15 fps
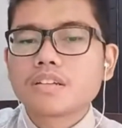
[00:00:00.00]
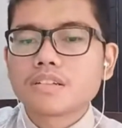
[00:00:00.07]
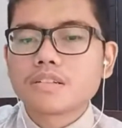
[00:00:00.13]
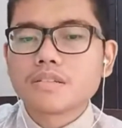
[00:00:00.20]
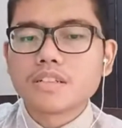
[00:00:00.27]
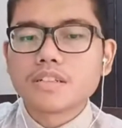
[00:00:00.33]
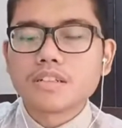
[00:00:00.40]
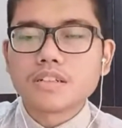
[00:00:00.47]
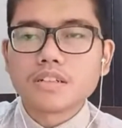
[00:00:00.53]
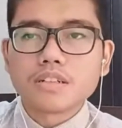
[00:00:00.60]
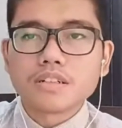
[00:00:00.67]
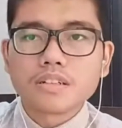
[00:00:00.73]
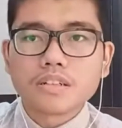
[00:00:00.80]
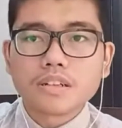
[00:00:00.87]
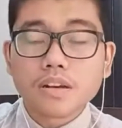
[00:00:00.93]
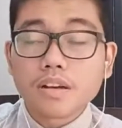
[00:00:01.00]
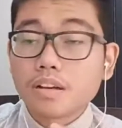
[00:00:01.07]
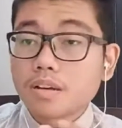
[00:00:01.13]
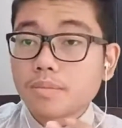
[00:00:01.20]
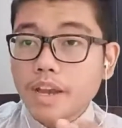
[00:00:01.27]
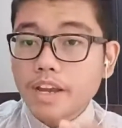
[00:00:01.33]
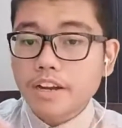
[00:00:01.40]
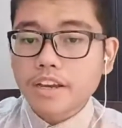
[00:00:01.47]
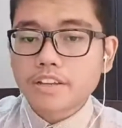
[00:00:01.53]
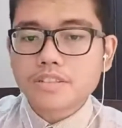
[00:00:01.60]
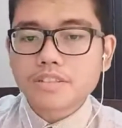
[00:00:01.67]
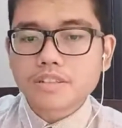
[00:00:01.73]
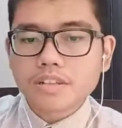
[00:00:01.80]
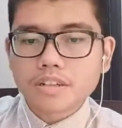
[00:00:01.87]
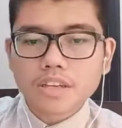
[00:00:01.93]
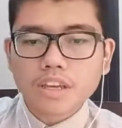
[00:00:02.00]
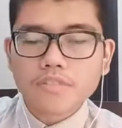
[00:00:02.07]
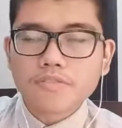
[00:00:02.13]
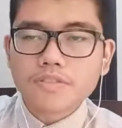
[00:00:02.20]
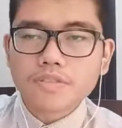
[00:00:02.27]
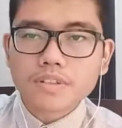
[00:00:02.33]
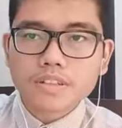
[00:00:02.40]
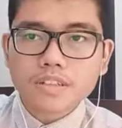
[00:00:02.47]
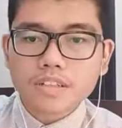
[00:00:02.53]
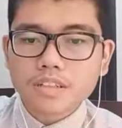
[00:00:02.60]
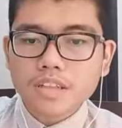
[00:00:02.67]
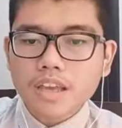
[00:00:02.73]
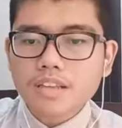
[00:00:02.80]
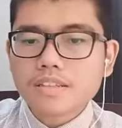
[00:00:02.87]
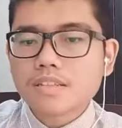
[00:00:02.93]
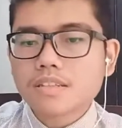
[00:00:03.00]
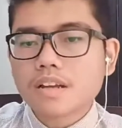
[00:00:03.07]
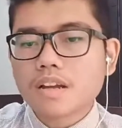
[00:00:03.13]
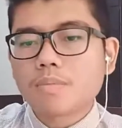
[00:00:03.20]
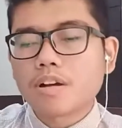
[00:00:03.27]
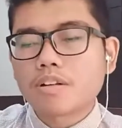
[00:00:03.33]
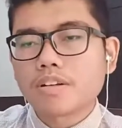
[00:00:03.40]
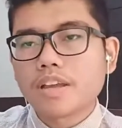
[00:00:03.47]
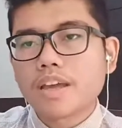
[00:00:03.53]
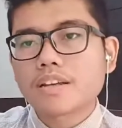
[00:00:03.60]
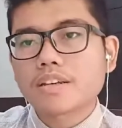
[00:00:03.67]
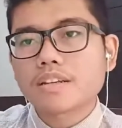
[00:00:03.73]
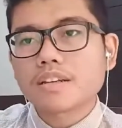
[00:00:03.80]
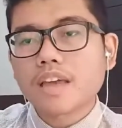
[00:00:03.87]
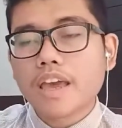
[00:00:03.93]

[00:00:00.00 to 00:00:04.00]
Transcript: the my lecturer give a test about that,